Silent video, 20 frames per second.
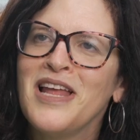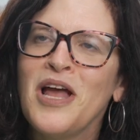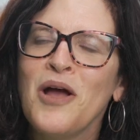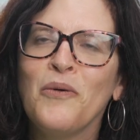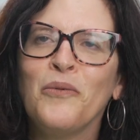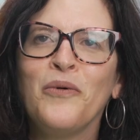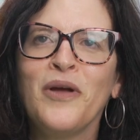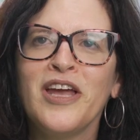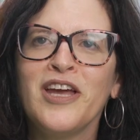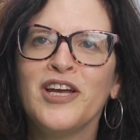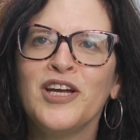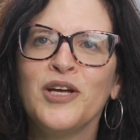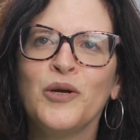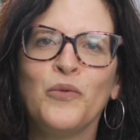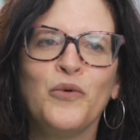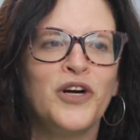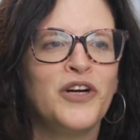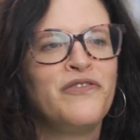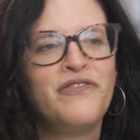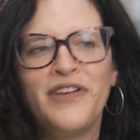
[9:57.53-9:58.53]
We
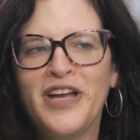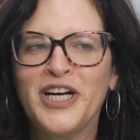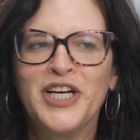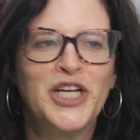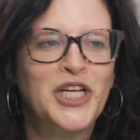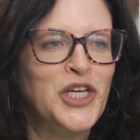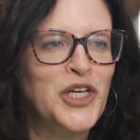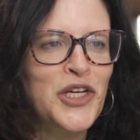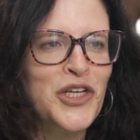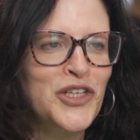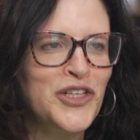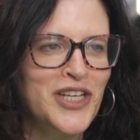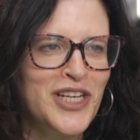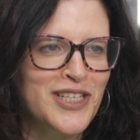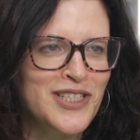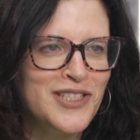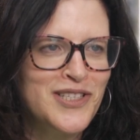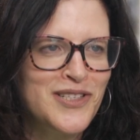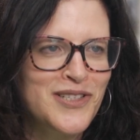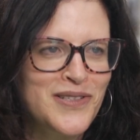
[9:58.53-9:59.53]
were very
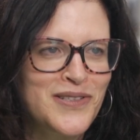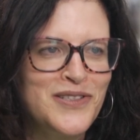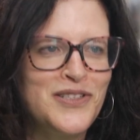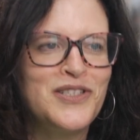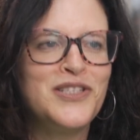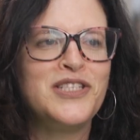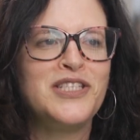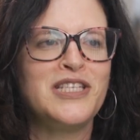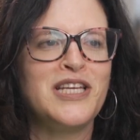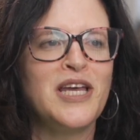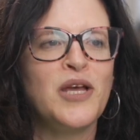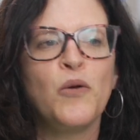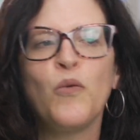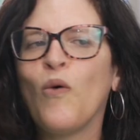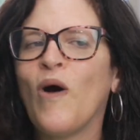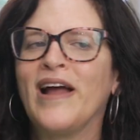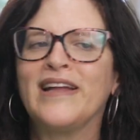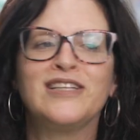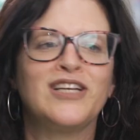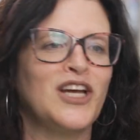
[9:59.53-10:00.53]
curious to see
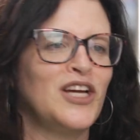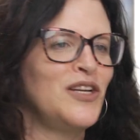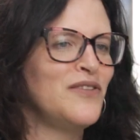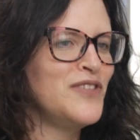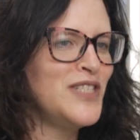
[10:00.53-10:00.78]
what kind of